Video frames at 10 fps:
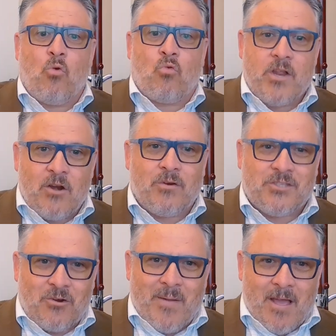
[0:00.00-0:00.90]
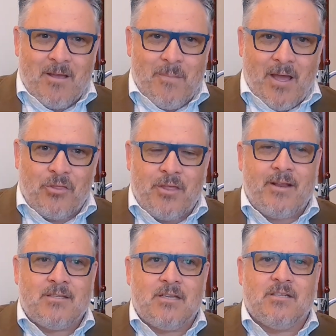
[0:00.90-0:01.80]
rigorous about
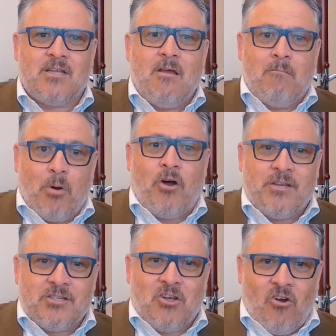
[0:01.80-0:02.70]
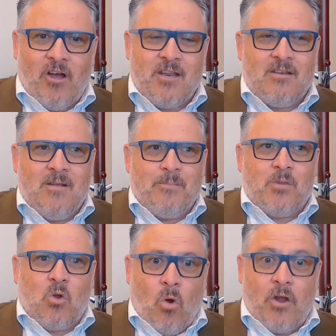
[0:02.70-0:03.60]
things, it is by design
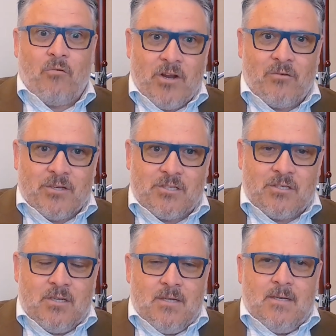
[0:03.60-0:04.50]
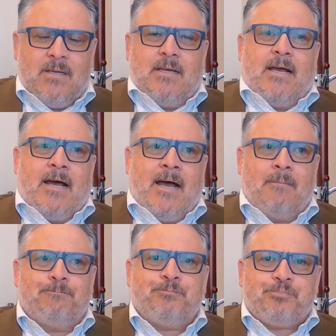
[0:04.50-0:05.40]
quite rigorous.
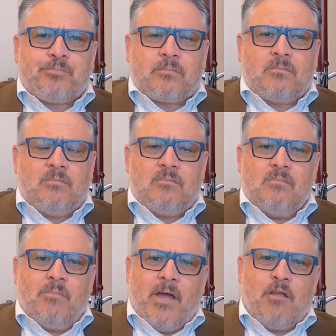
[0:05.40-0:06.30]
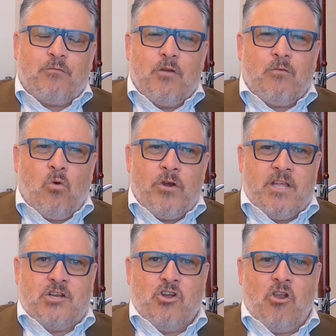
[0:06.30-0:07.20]
But if we've already
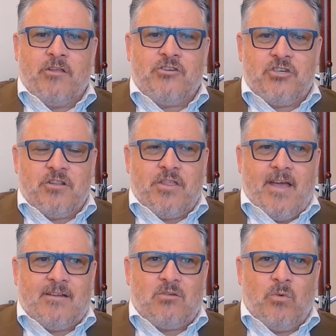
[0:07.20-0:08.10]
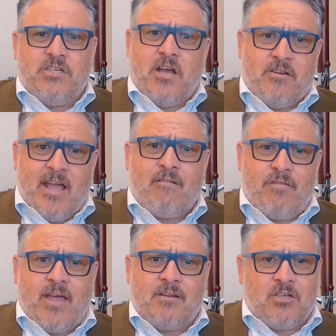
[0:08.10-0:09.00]
acknowledged that we don't have
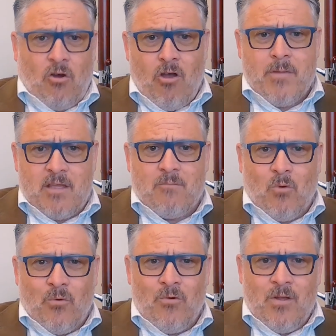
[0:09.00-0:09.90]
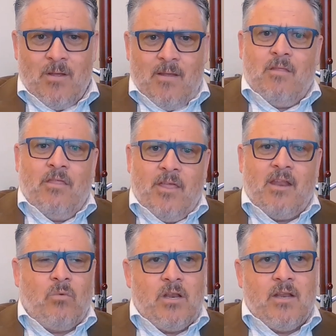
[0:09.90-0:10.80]
that time anymore,
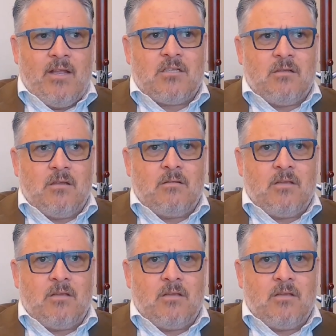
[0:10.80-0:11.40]
then we need to,